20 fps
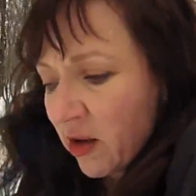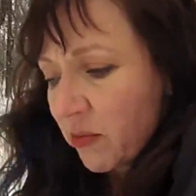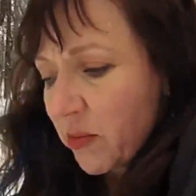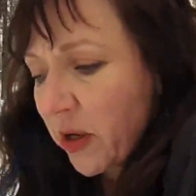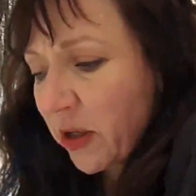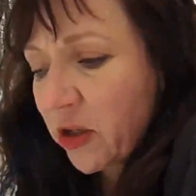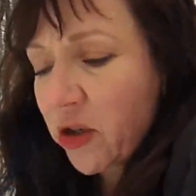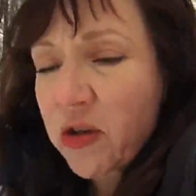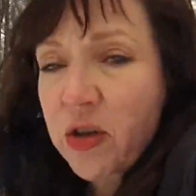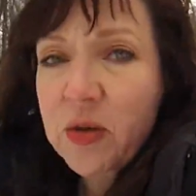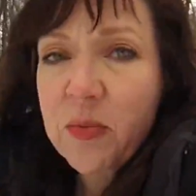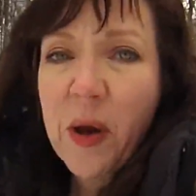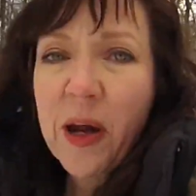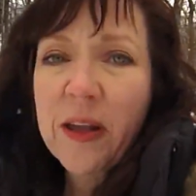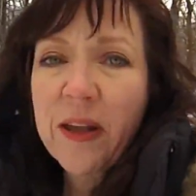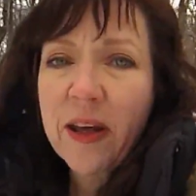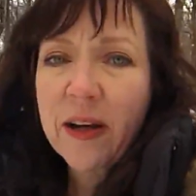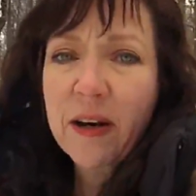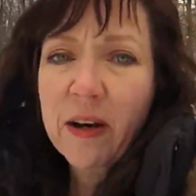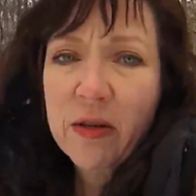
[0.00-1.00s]
pictures by
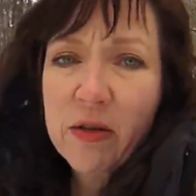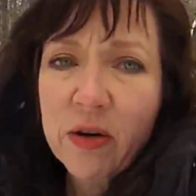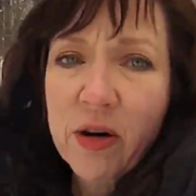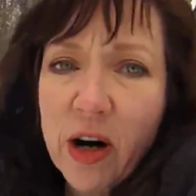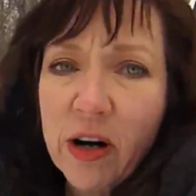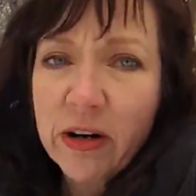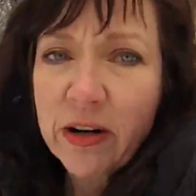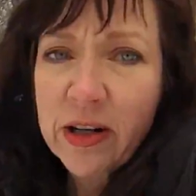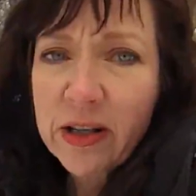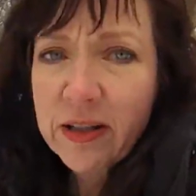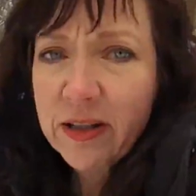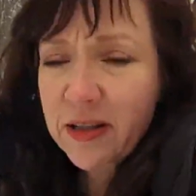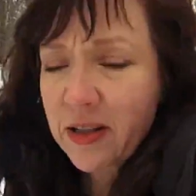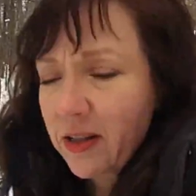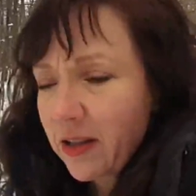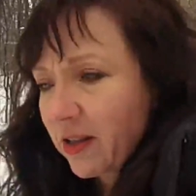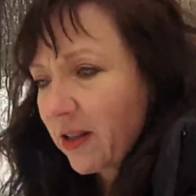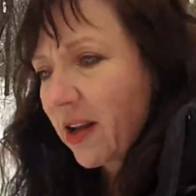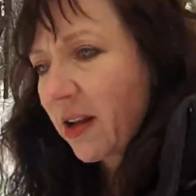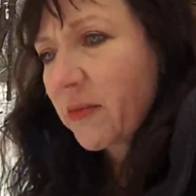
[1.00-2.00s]
that other artist,
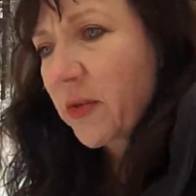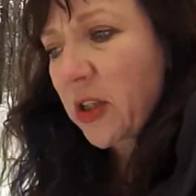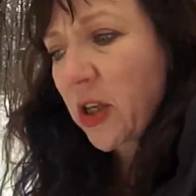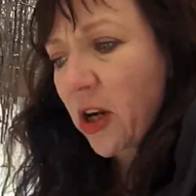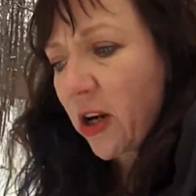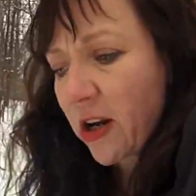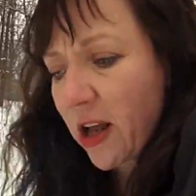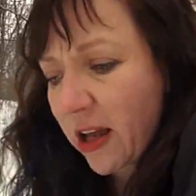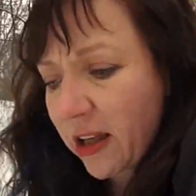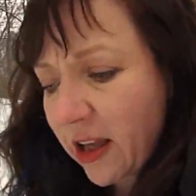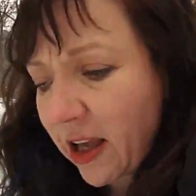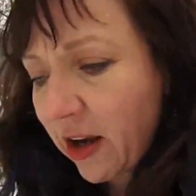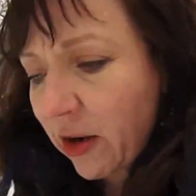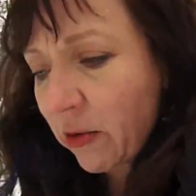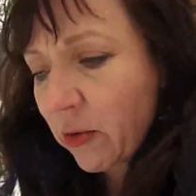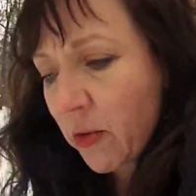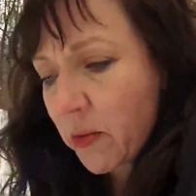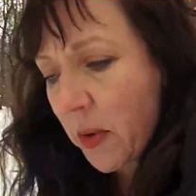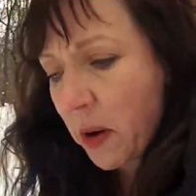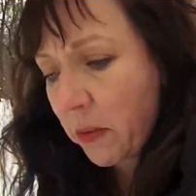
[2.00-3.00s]
and I'm sorry I
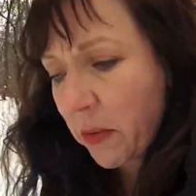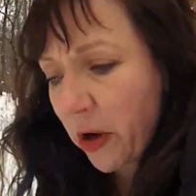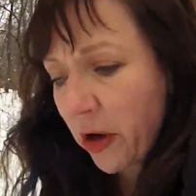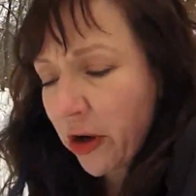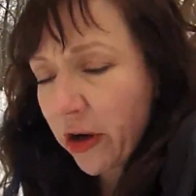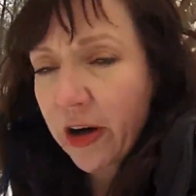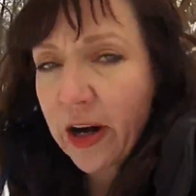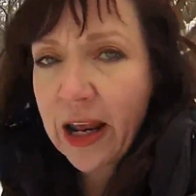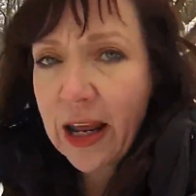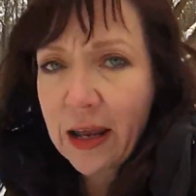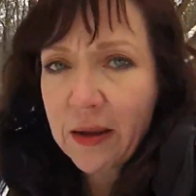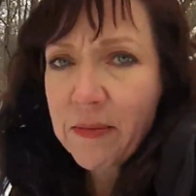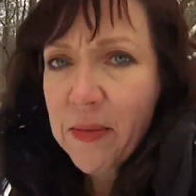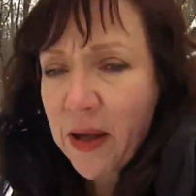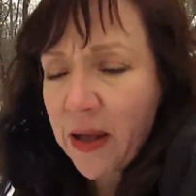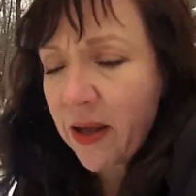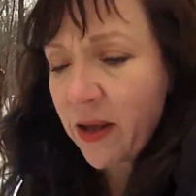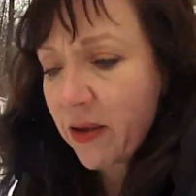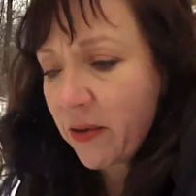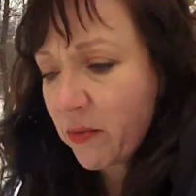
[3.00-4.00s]
can't remember her name,
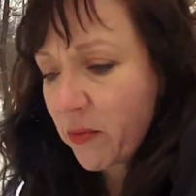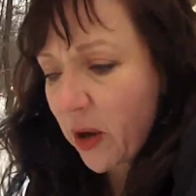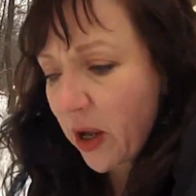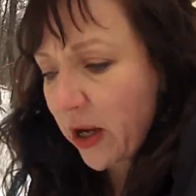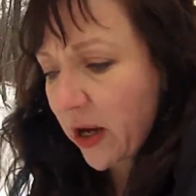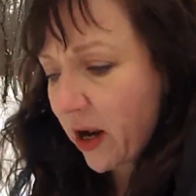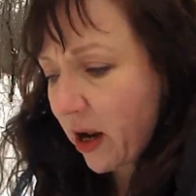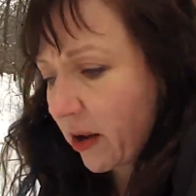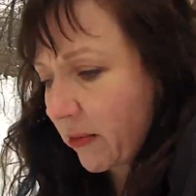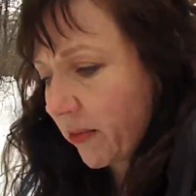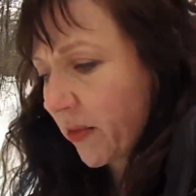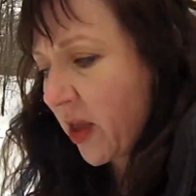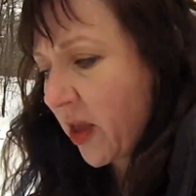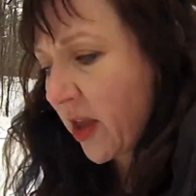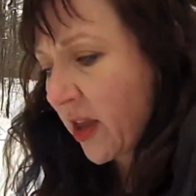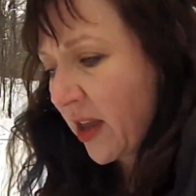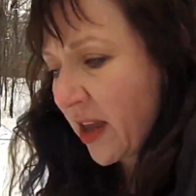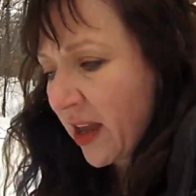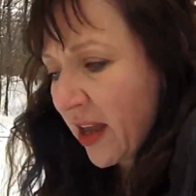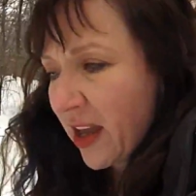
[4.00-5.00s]
but
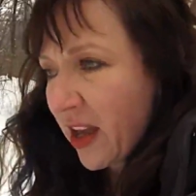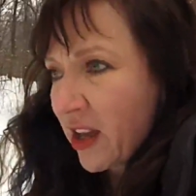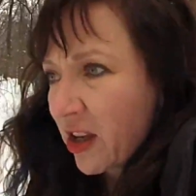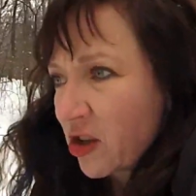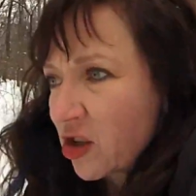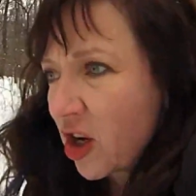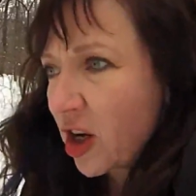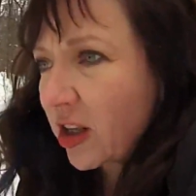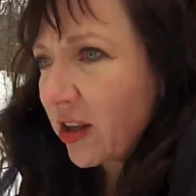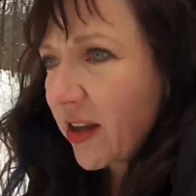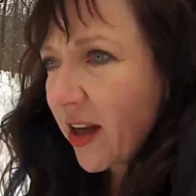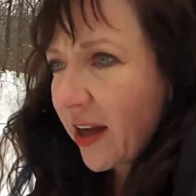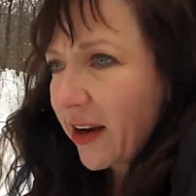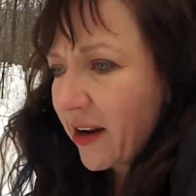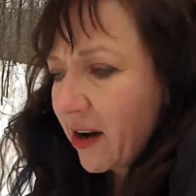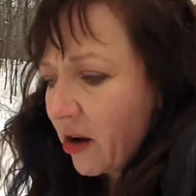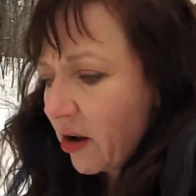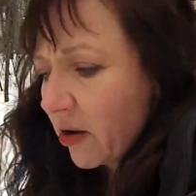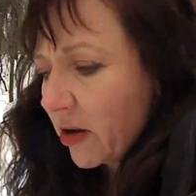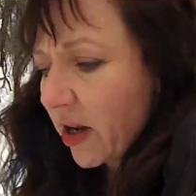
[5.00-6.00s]
check that
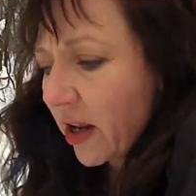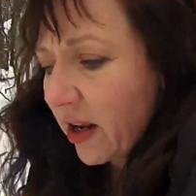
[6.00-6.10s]
out,